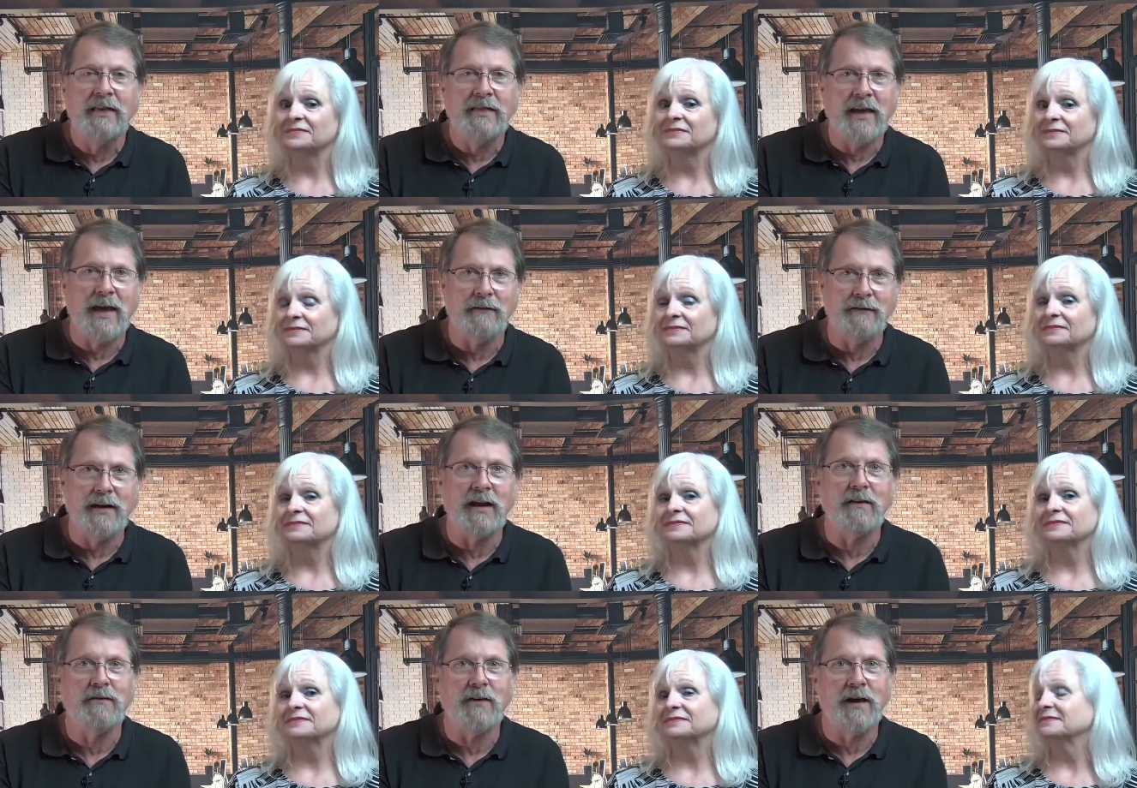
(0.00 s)
Speaker 1: they have an
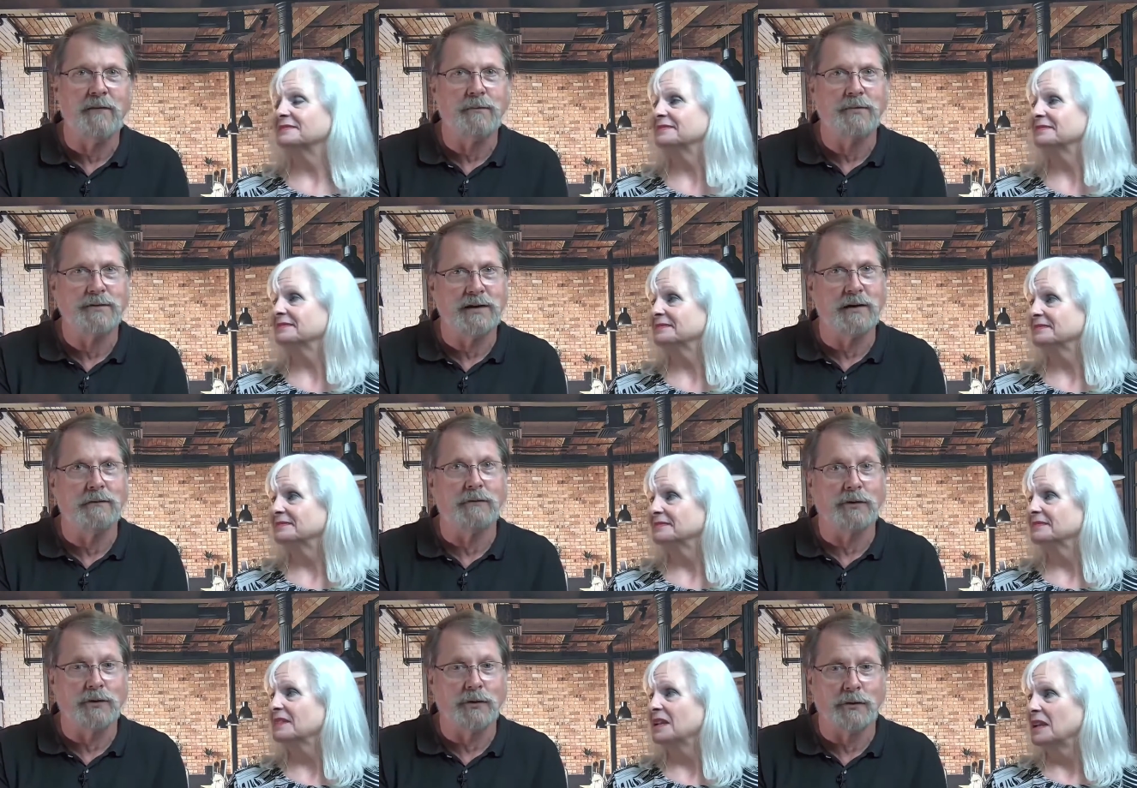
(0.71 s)
85%
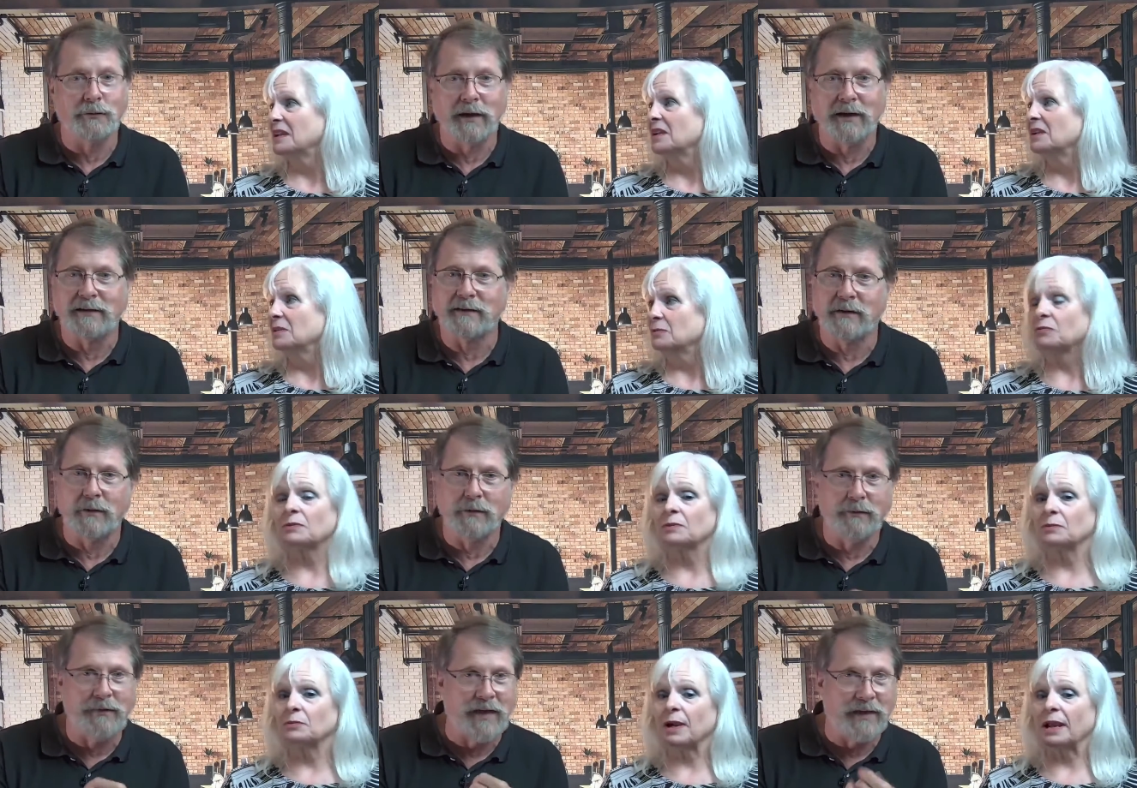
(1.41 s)
return rate. So
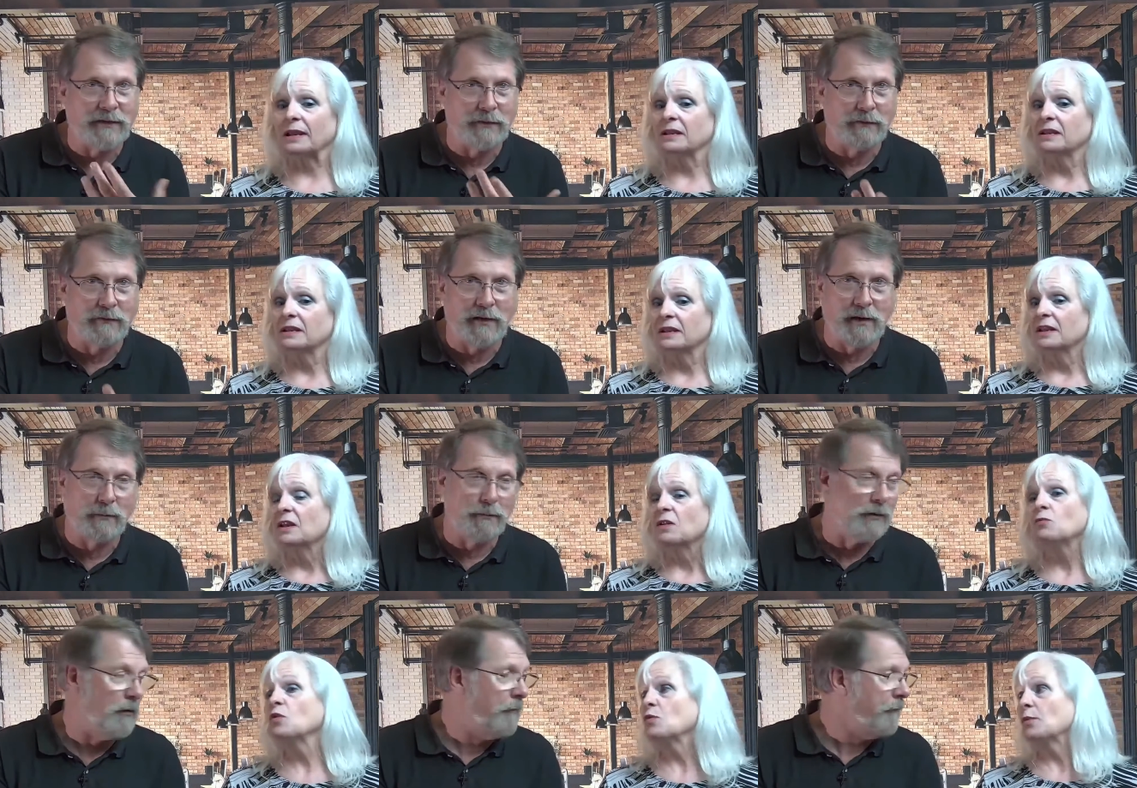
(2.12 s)
right. that's incredible.
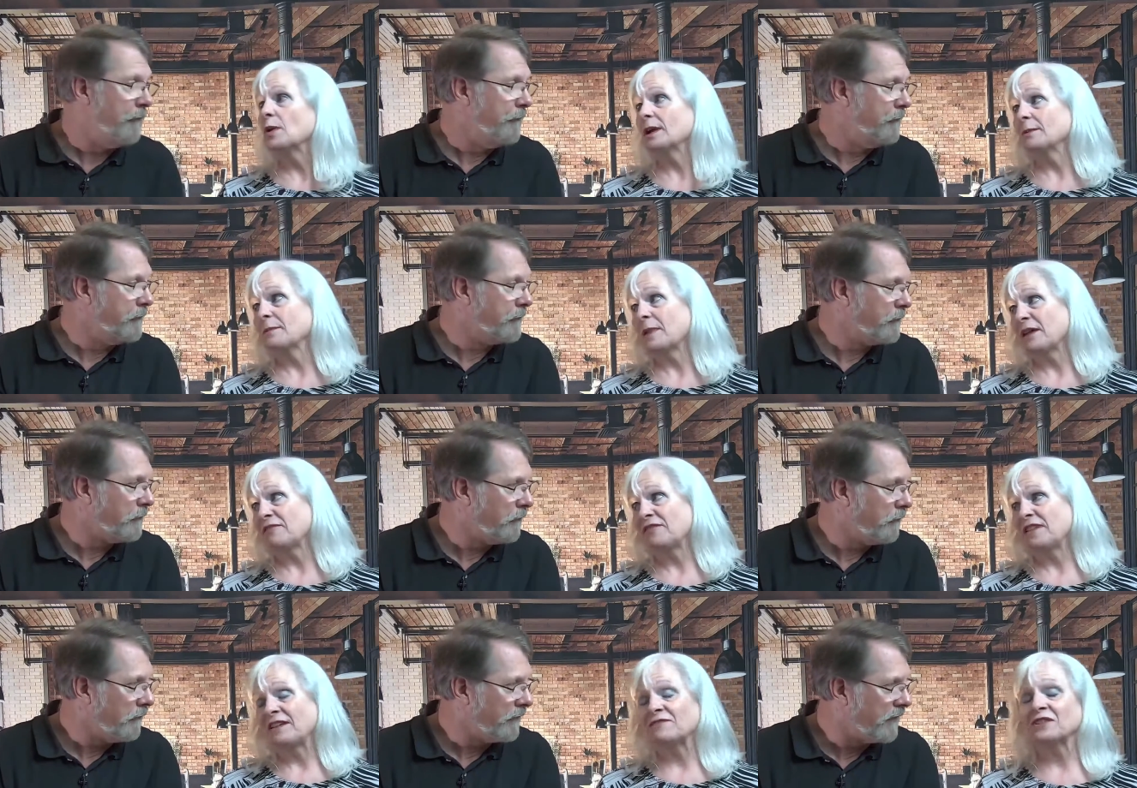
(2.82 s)
Well,
Speaker 2: one of my
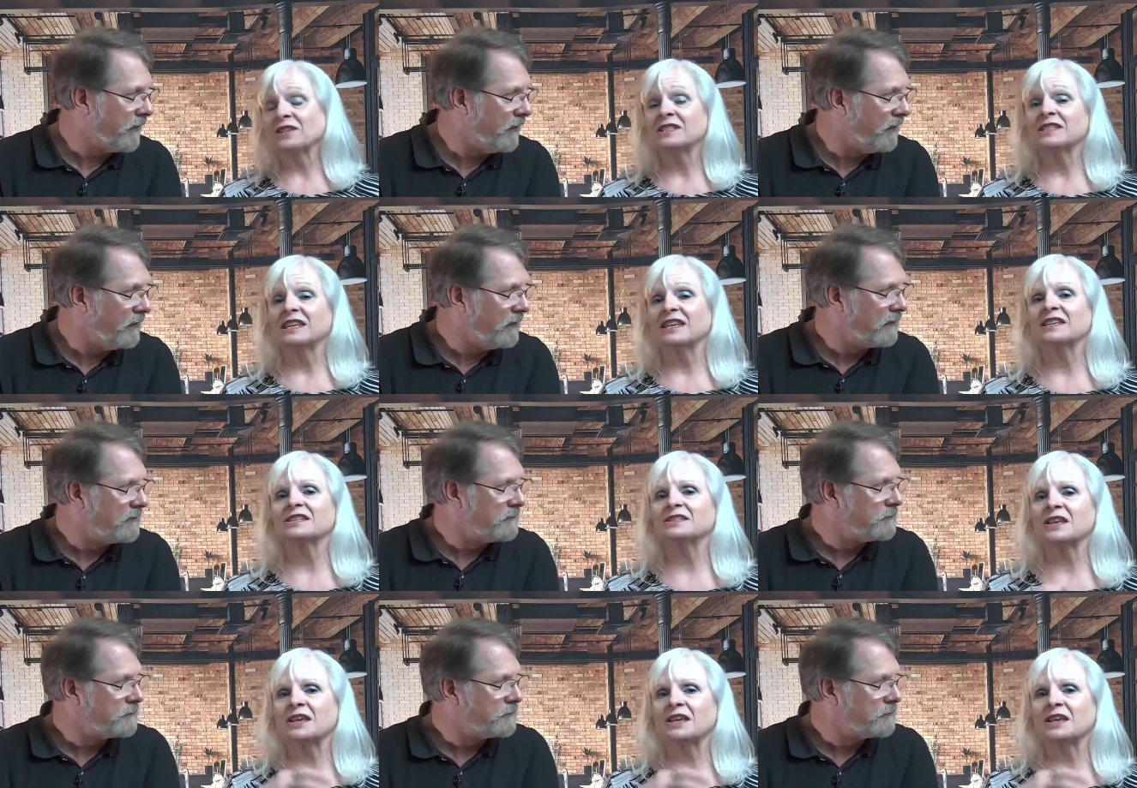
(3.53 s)
favorites is